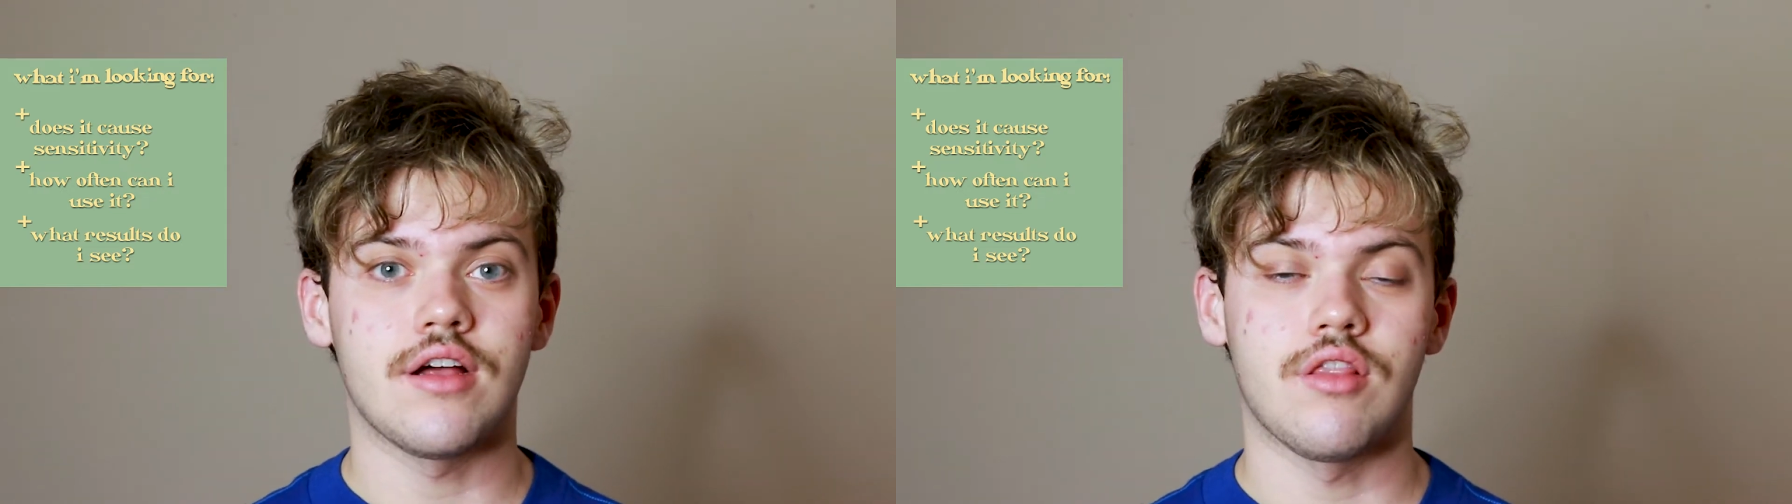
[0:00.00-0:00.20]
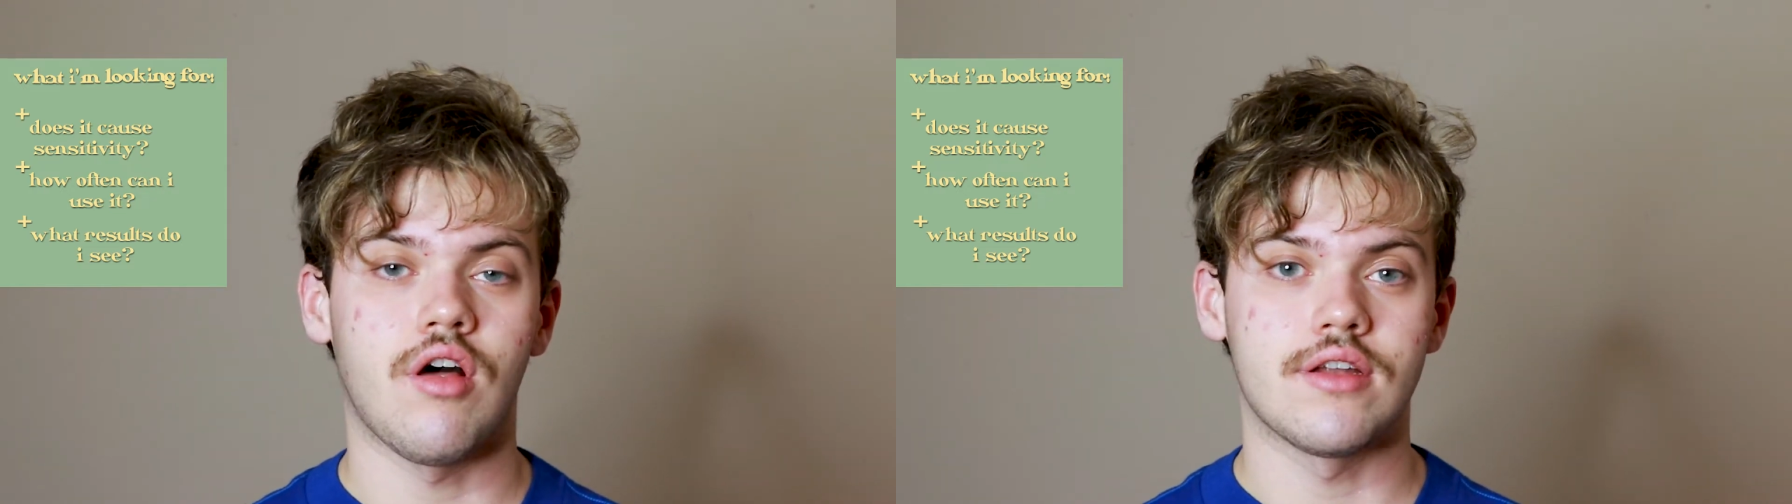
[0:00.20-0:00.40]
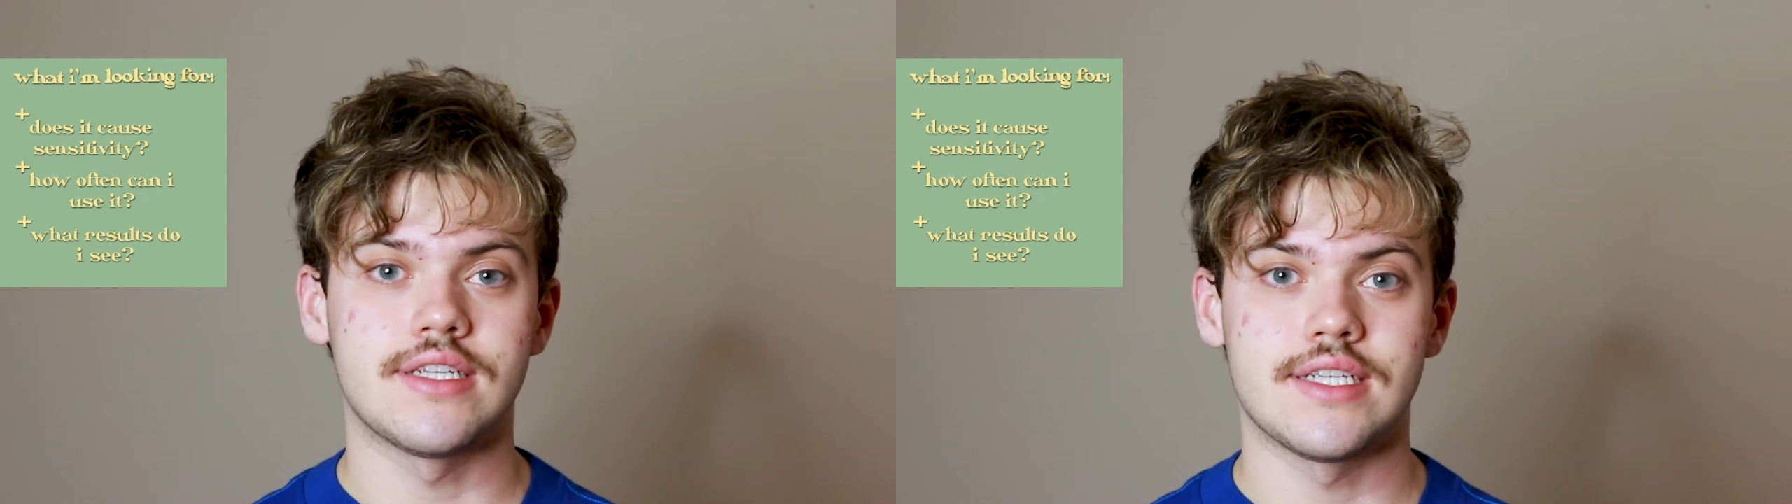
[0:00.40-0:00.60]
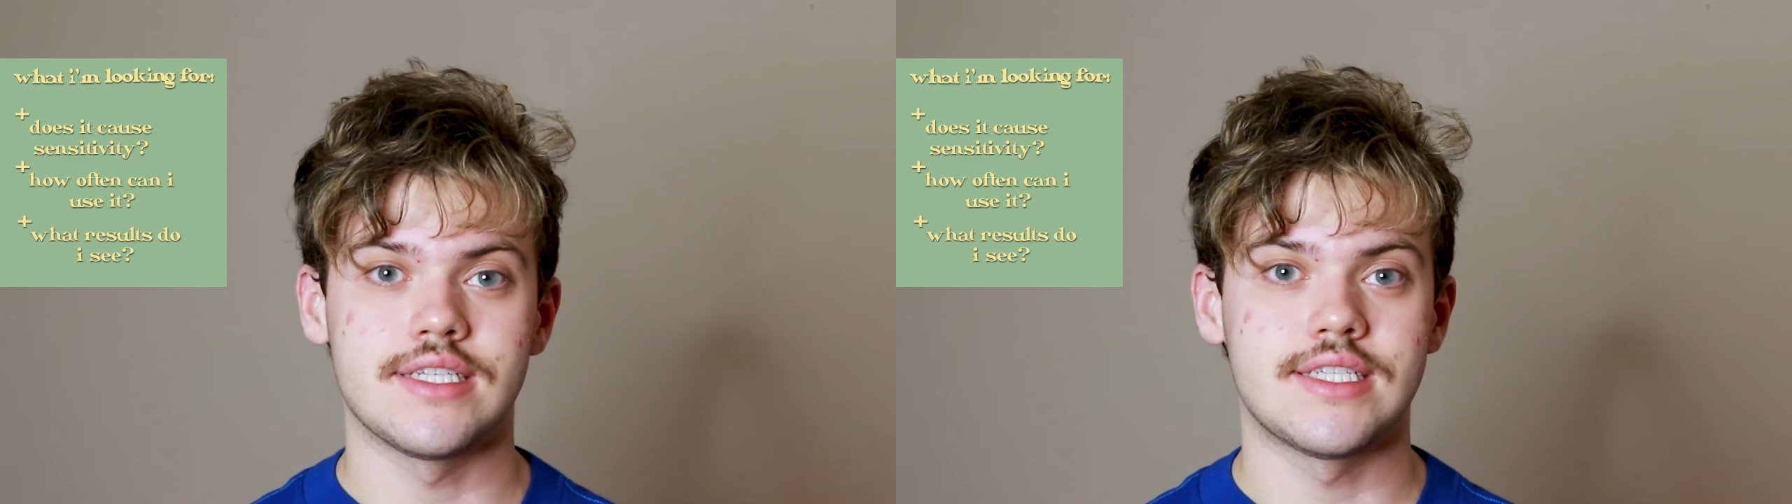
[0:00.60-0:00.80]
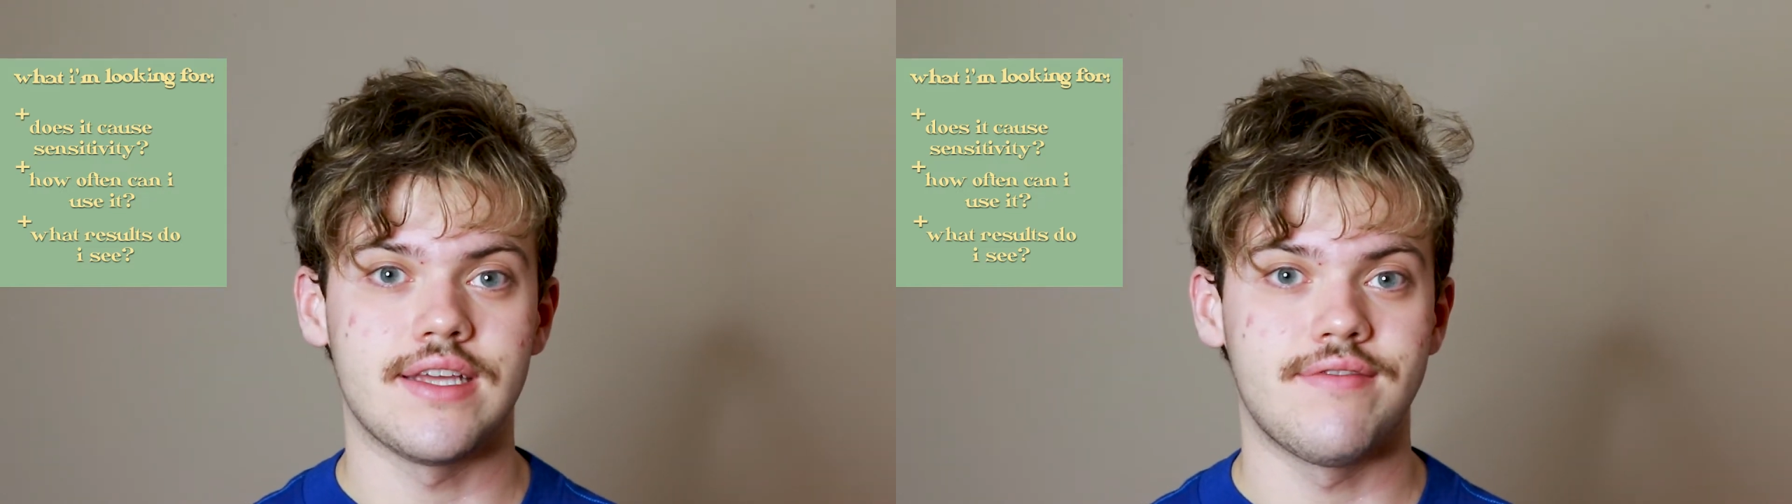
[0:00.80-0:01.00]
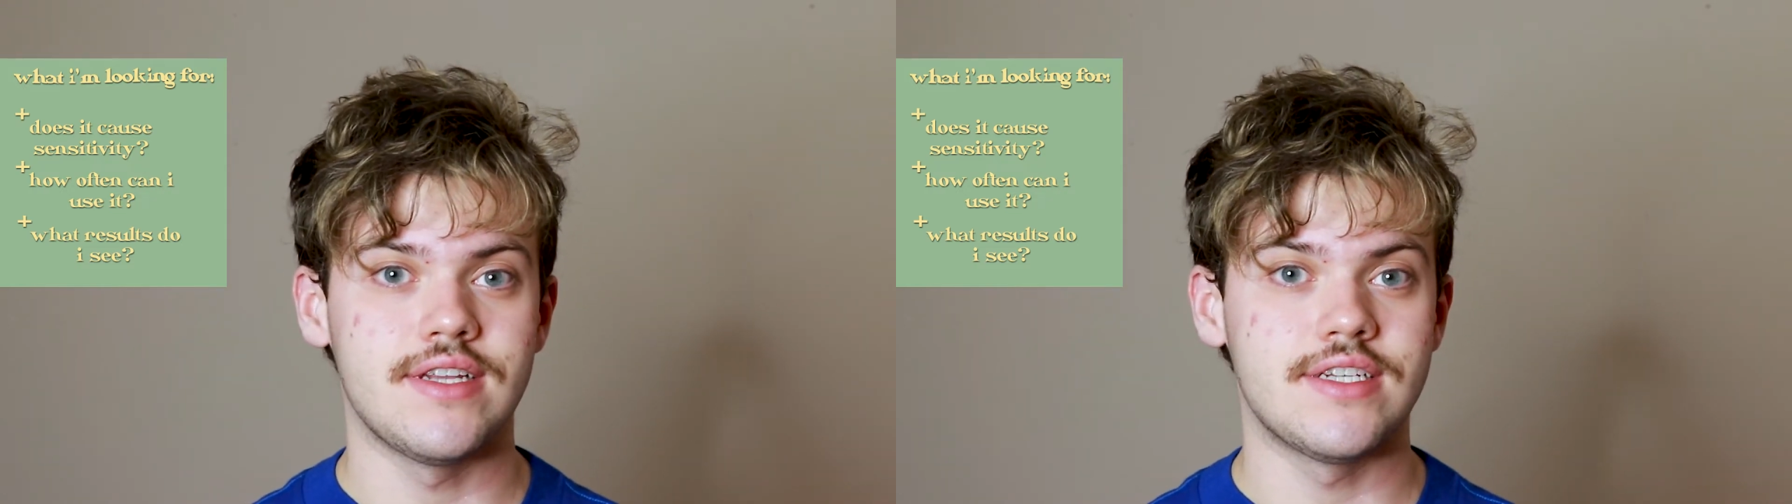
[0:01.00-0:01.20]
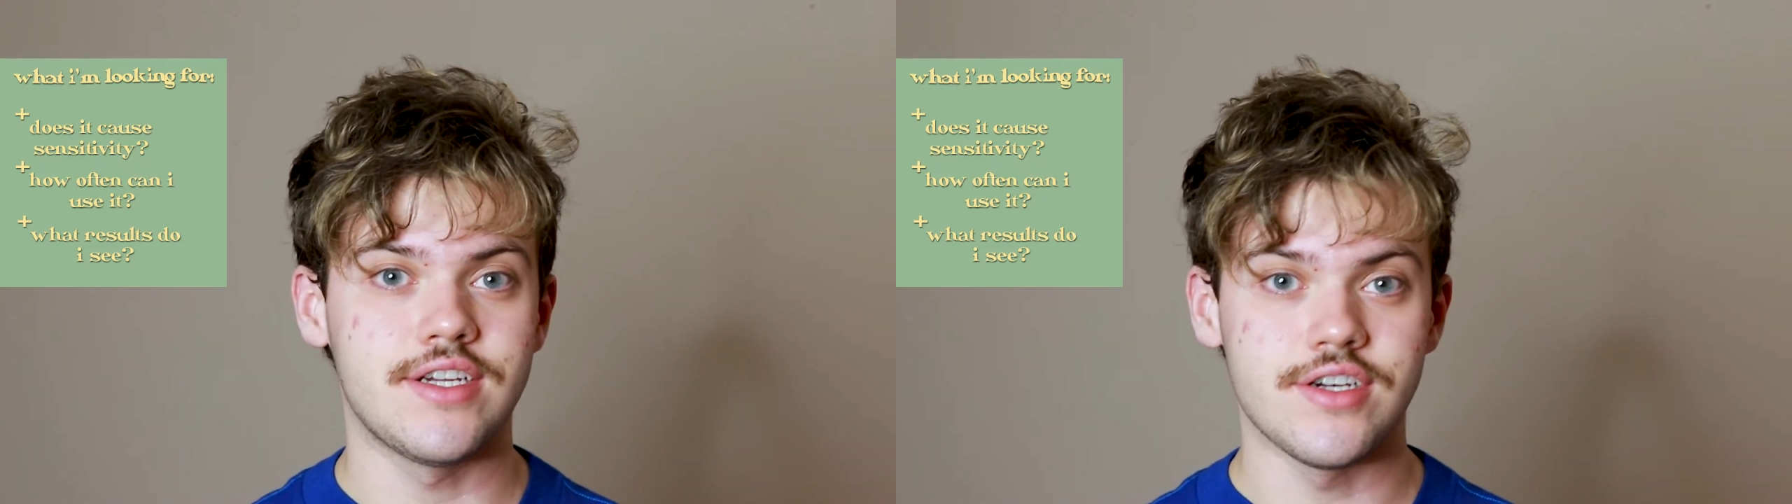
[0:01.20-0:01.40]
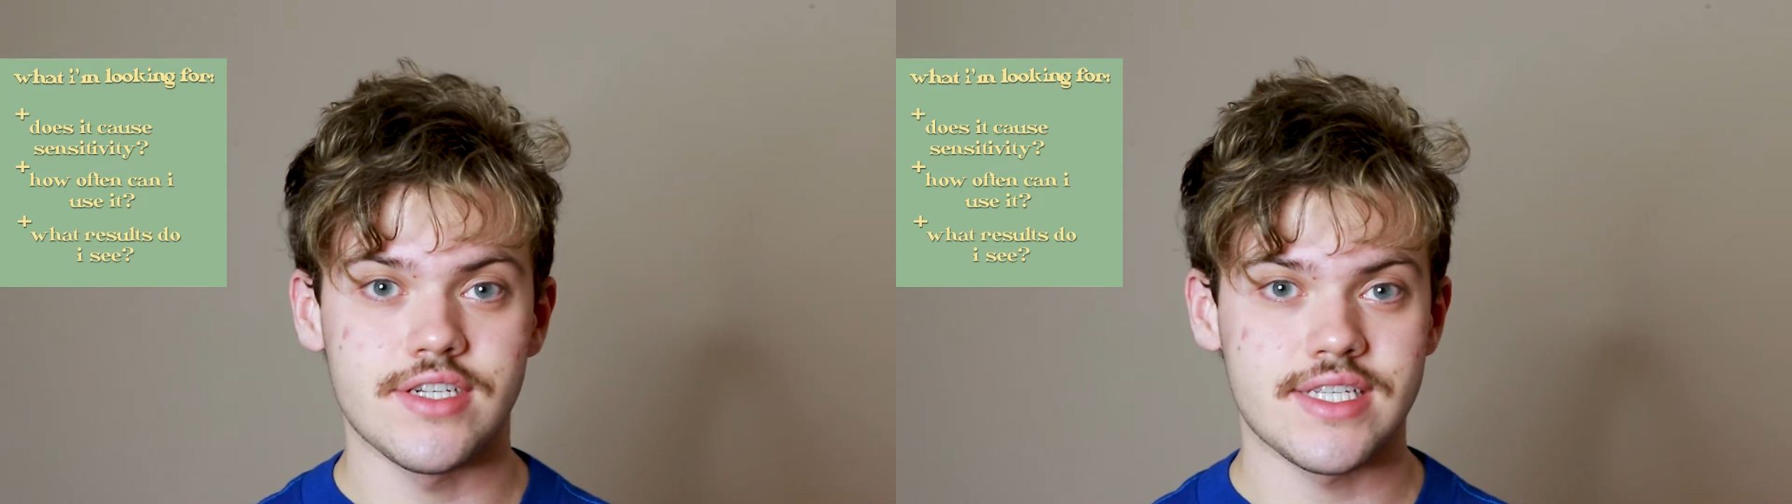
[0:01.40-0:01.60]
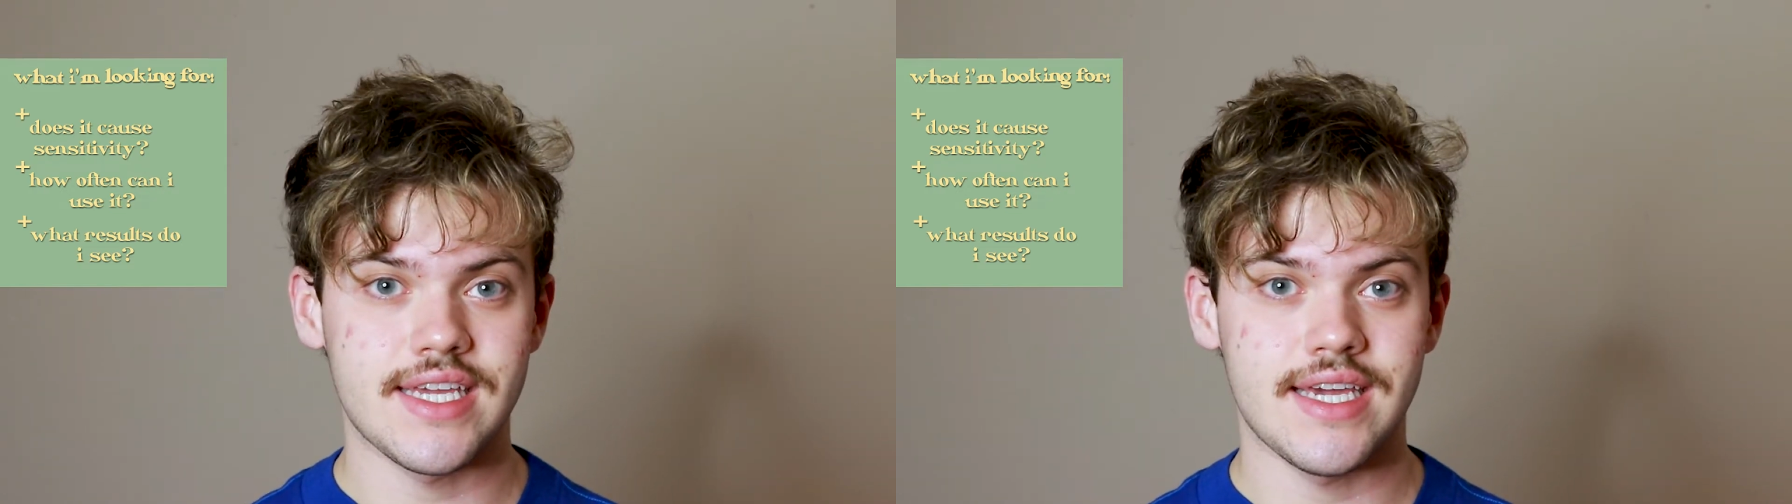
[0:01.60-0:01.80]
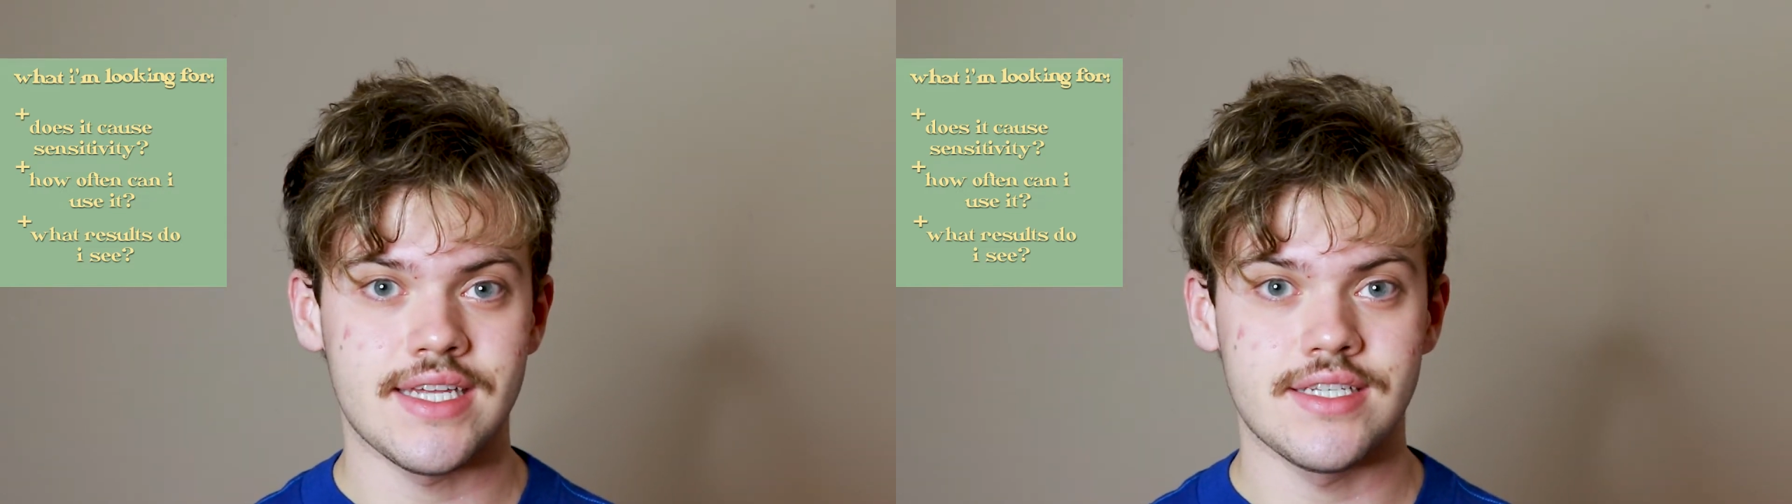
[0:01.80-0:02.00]
a lot of sensitivity to your
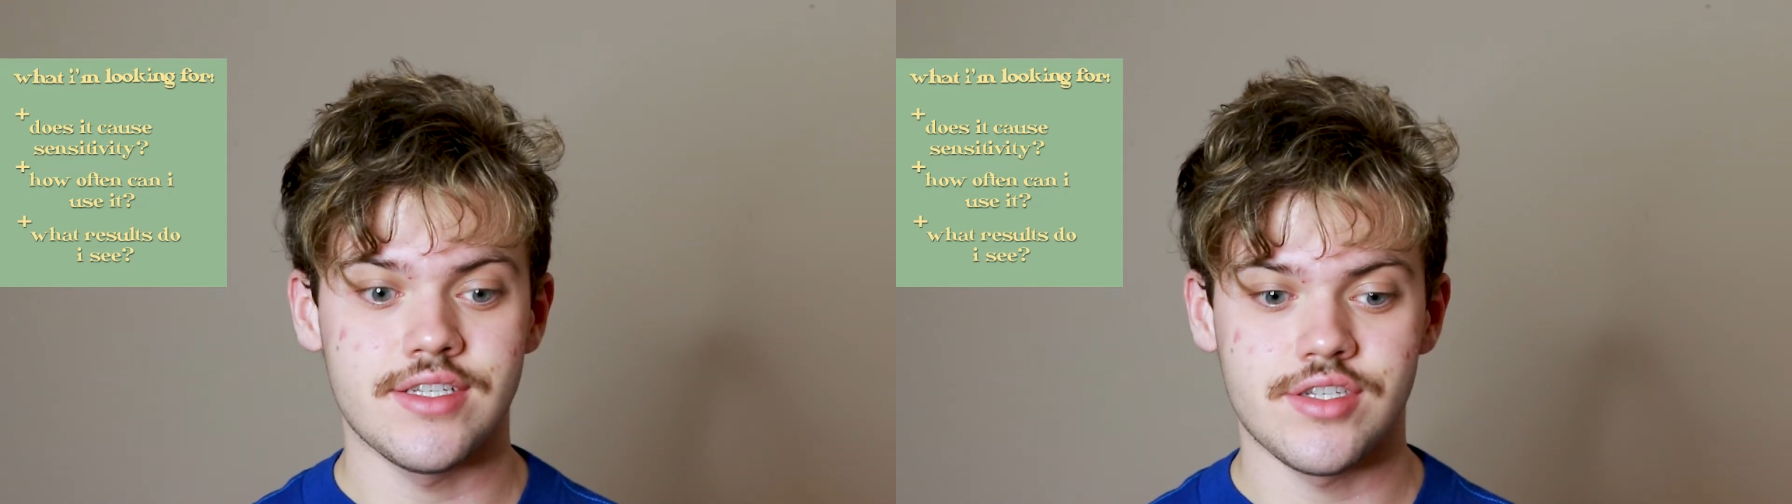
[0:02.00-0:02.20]
skin,